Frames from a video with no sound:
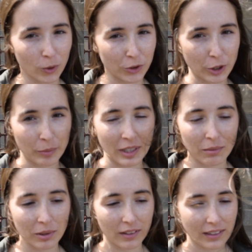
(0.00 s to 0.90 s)
old
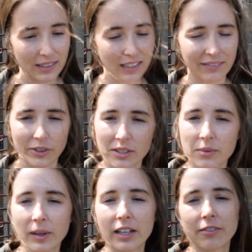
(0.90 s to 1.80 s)
European buildings, and I've always
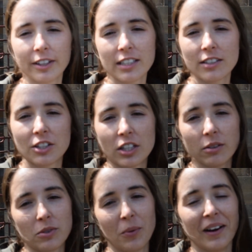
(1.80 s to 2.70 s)
wanted a reason to
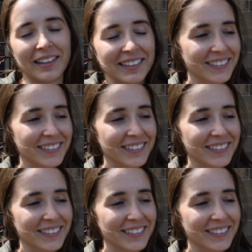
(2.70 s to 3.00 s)
use one.